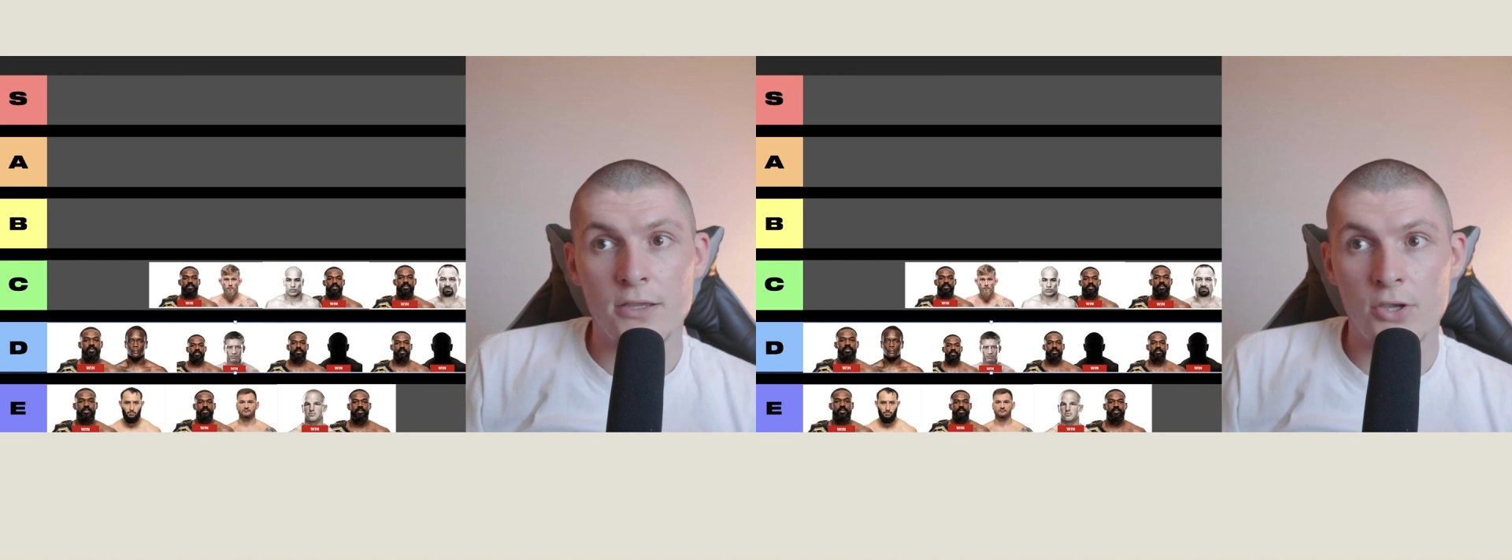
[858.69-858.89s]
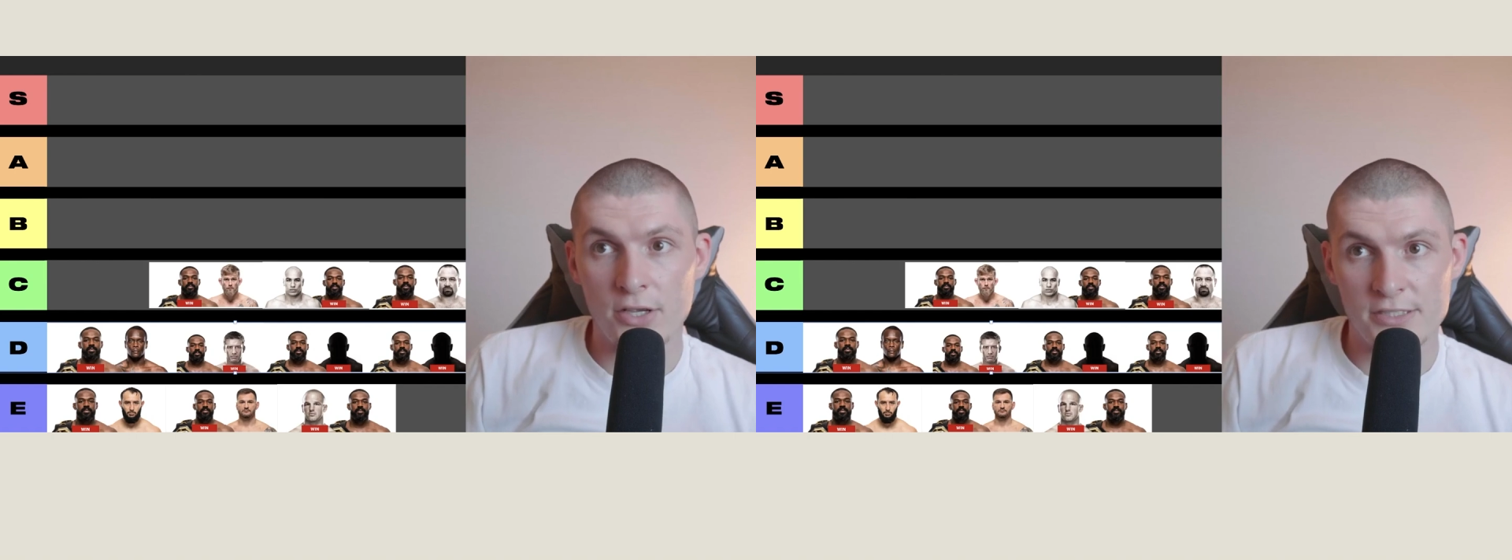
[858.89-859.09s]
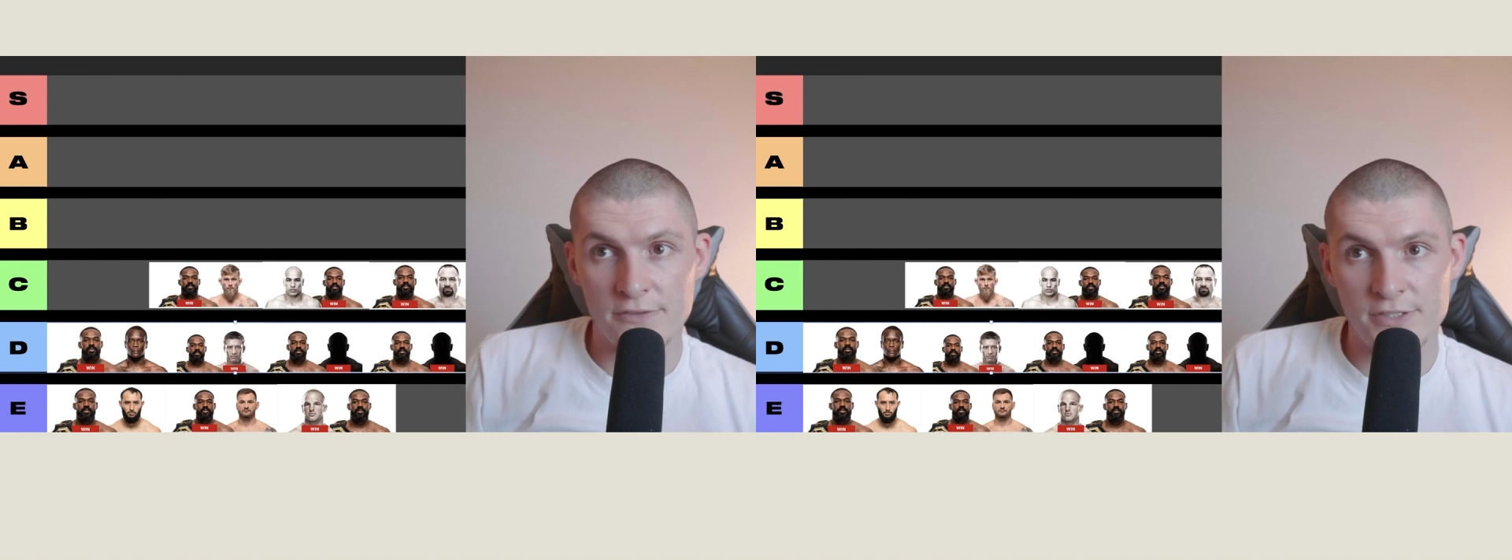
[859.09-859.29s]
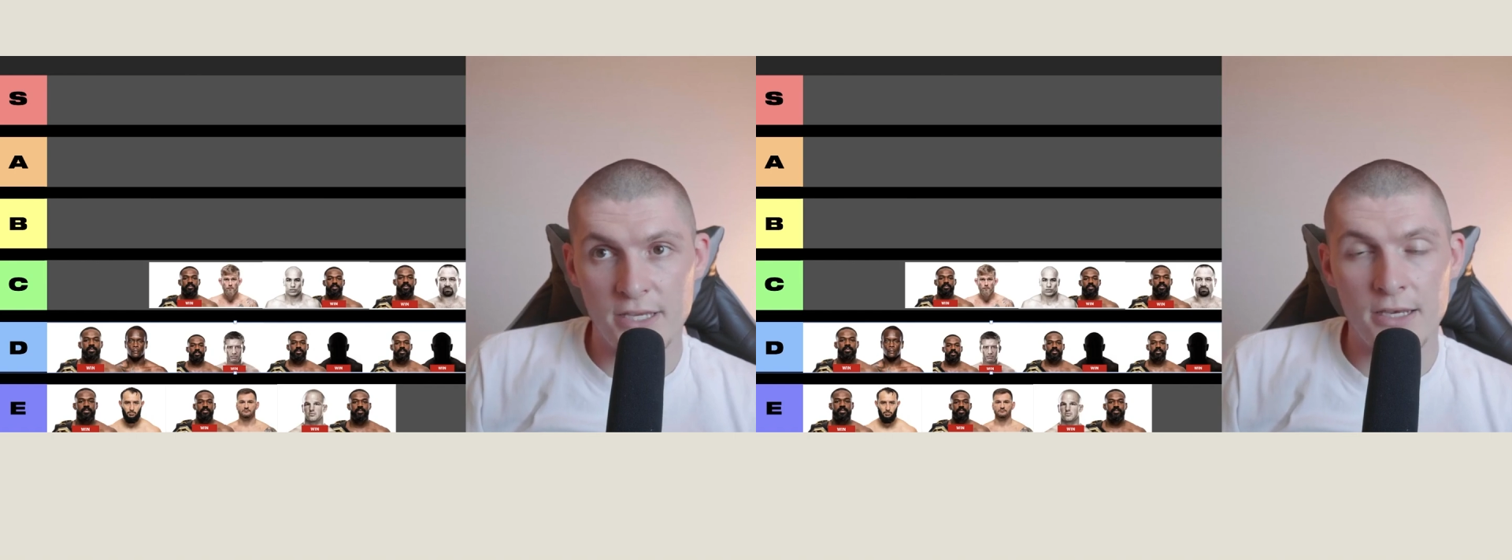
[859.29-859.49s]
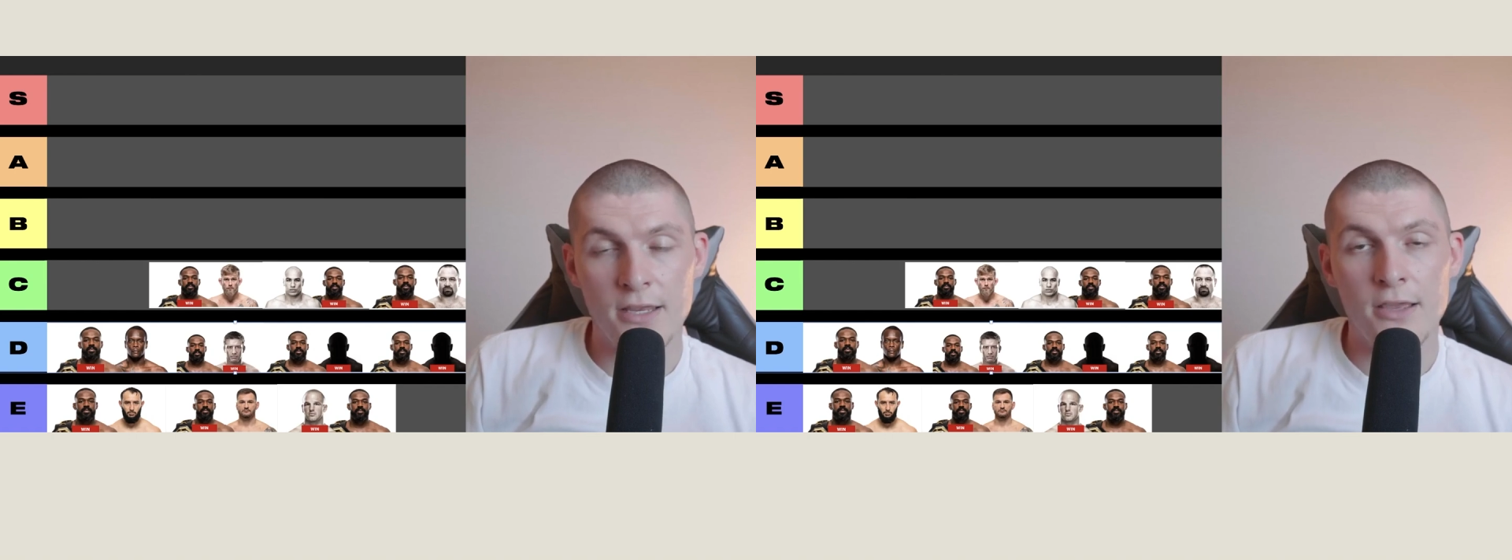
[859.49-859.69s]

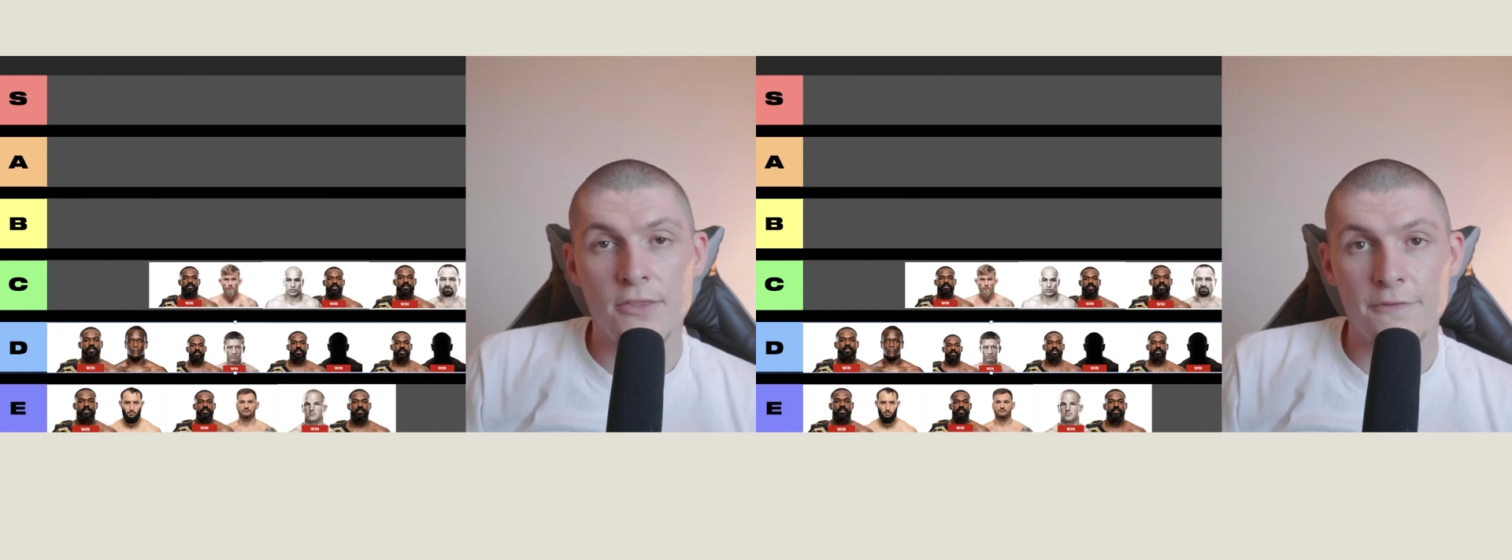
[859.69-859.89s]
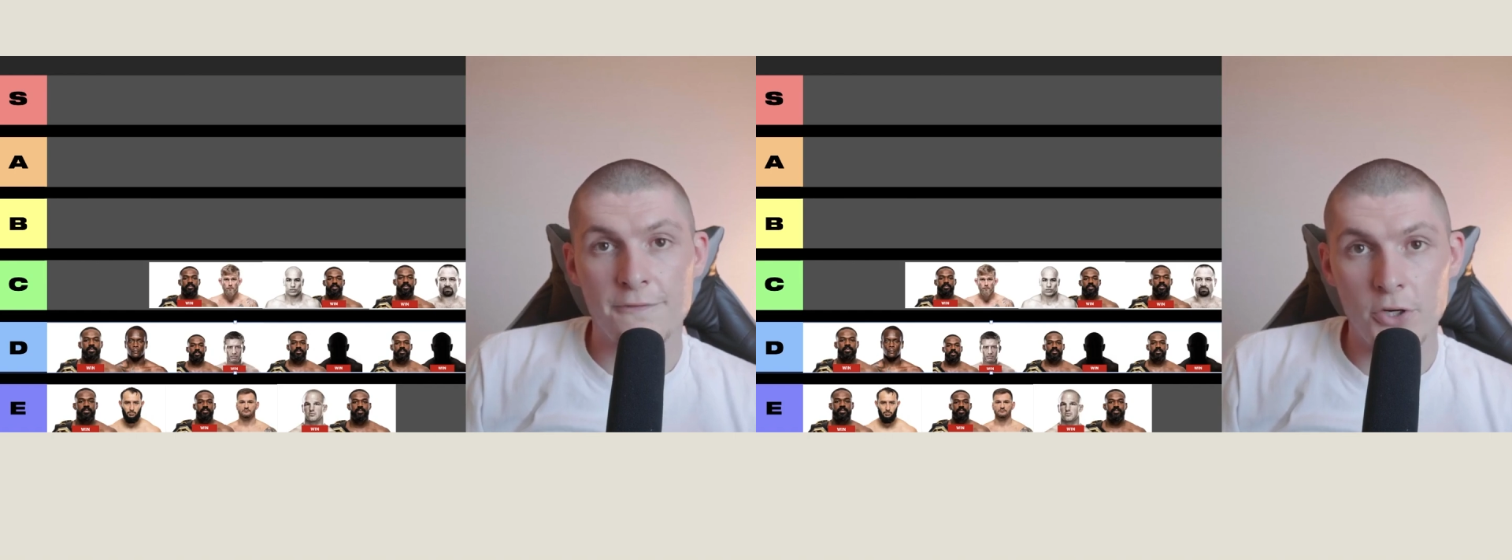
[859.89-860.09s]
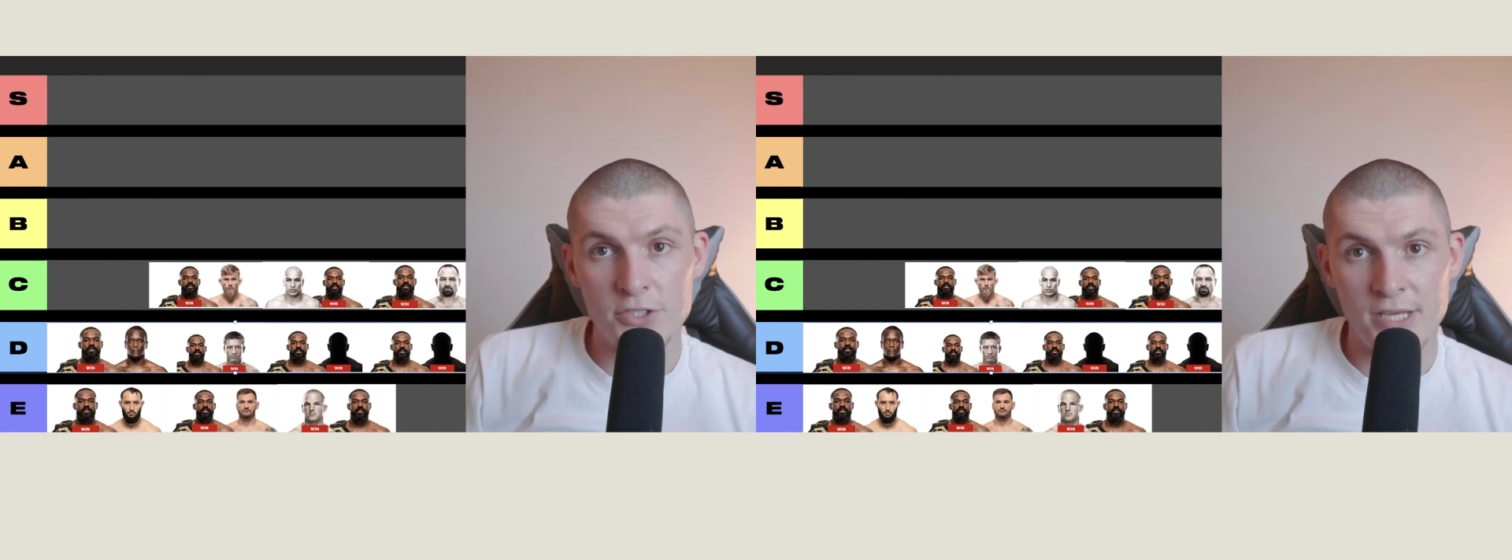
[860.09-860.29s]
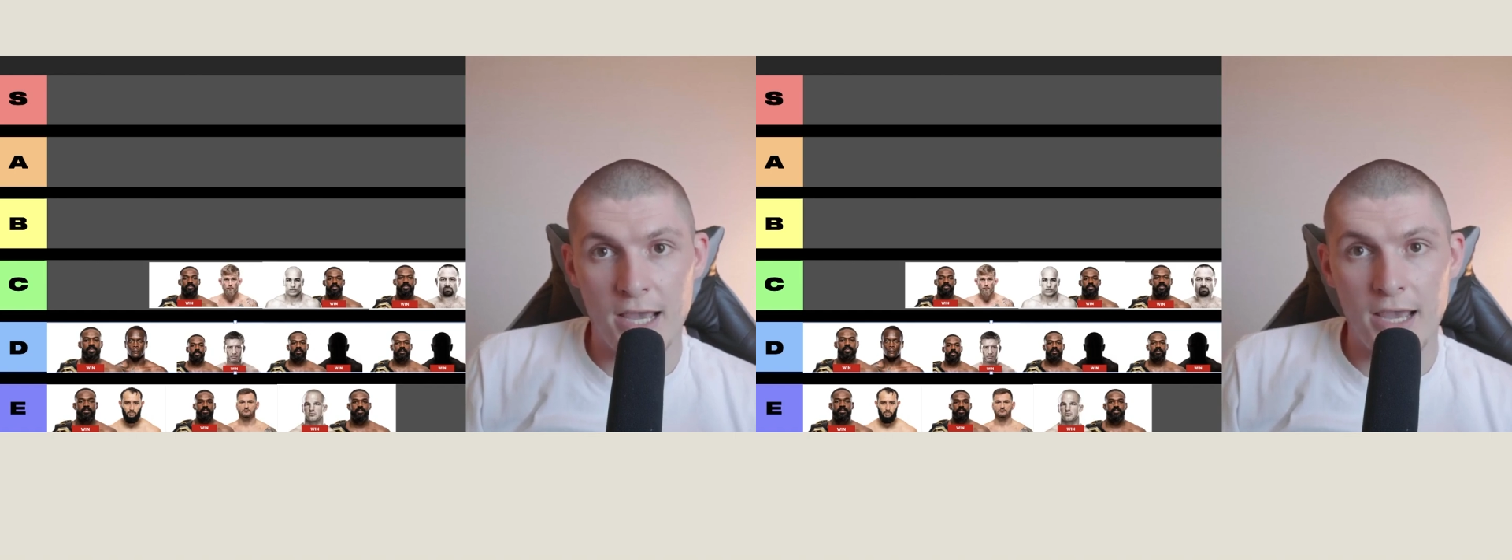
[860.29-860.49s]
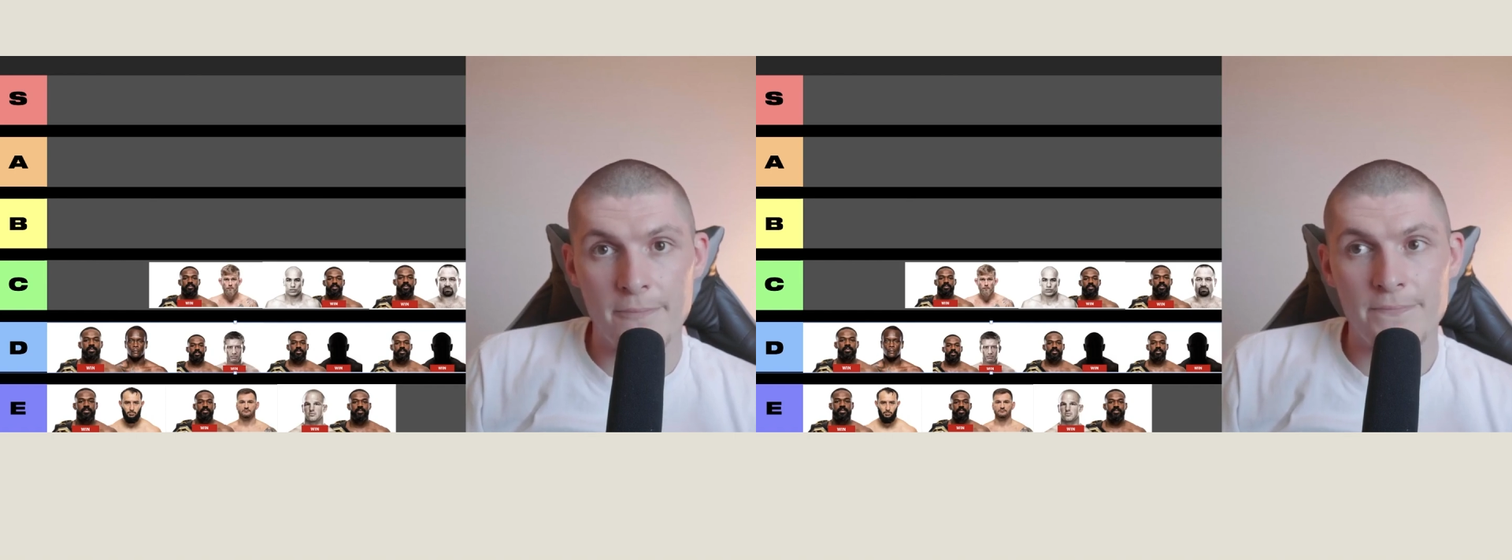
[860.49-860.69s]
Gustafsson the first
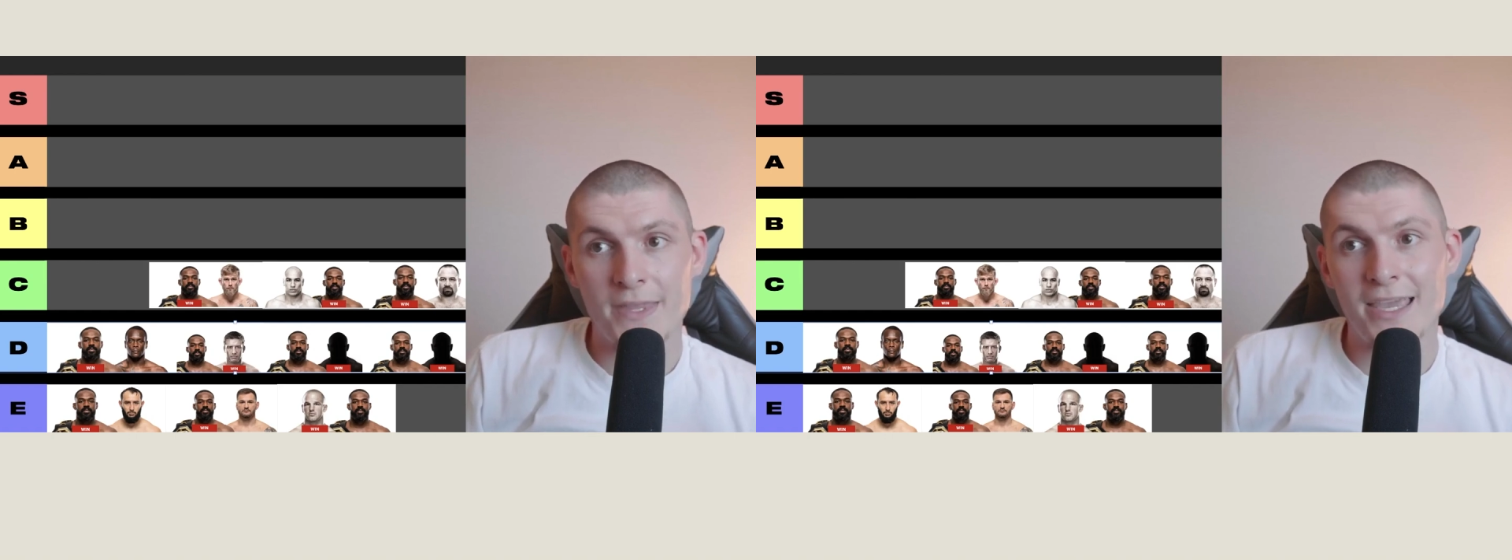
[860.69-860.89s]
time.